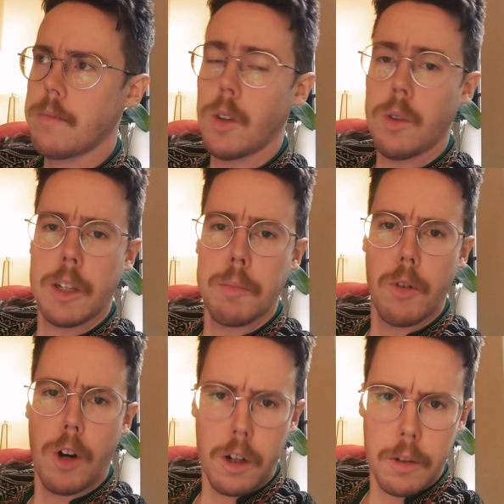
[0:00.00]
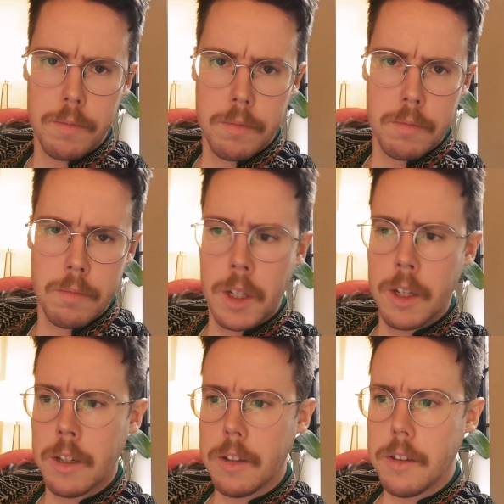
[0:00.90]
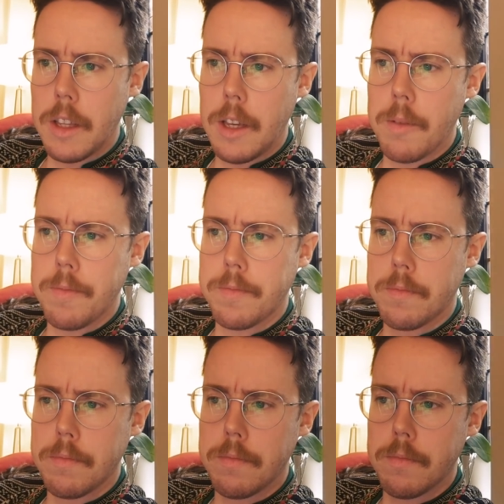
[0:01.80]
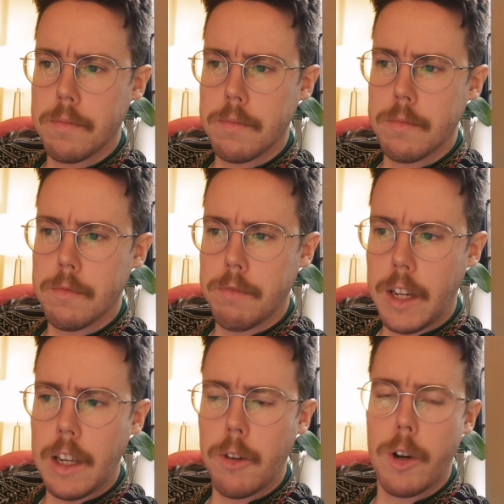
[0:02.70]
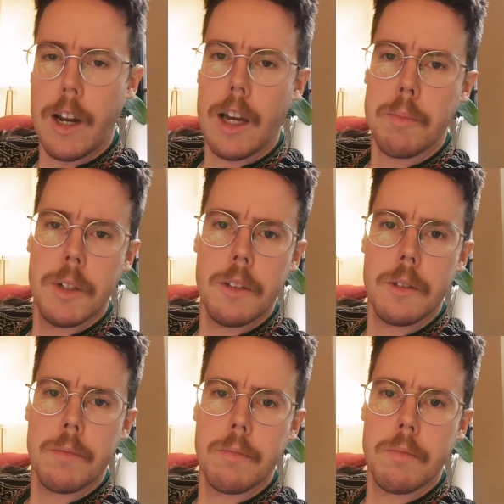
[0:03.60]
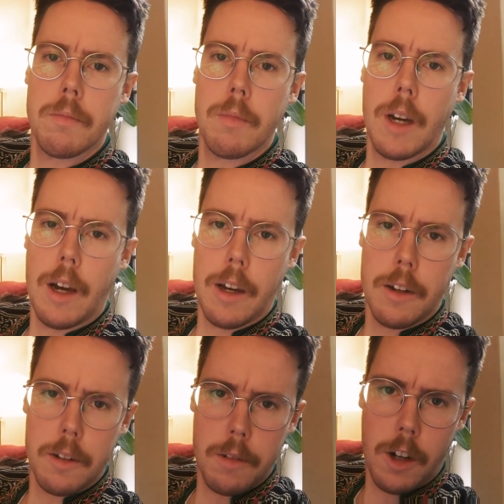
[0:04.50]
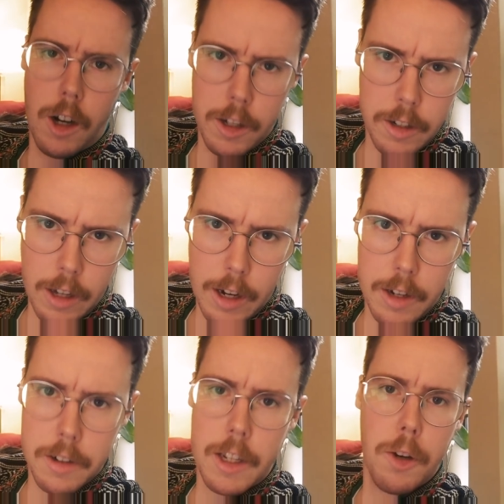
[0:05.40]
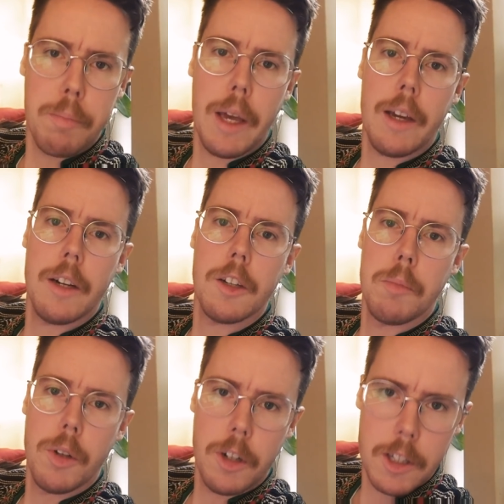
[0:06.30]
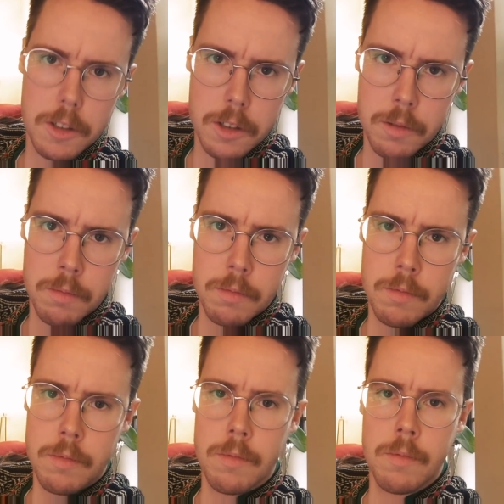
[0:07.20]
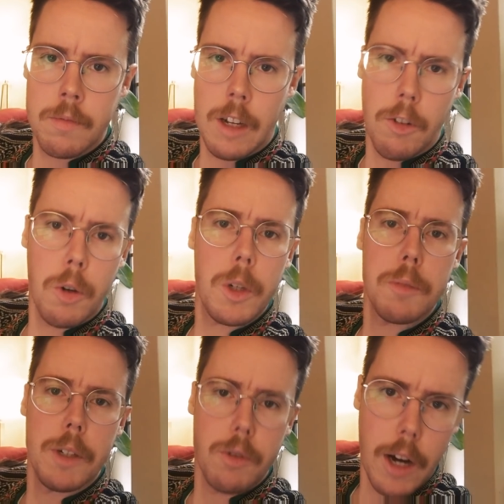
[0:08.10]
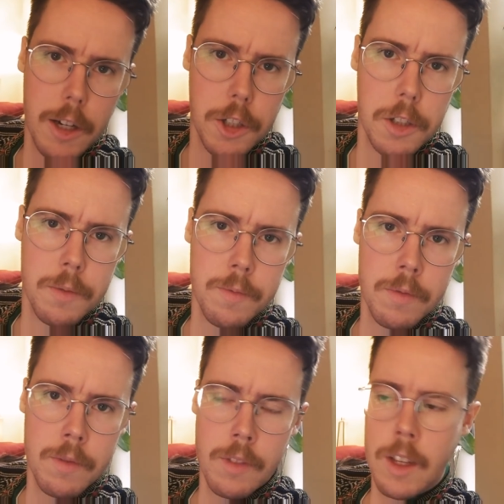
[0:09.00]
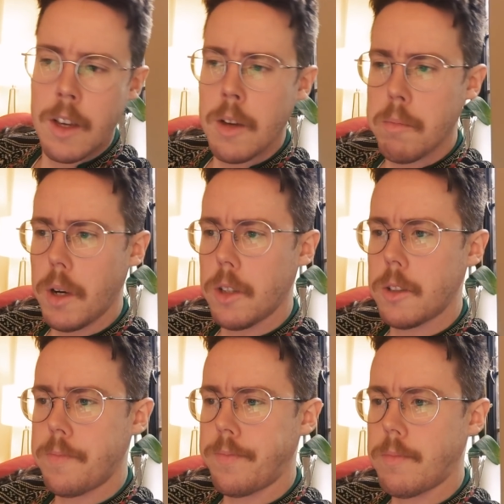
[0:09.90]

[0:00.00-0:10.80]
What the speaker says: Don't get me wrong. The Viking reenactment and online neo-pagan communities have always been trash, but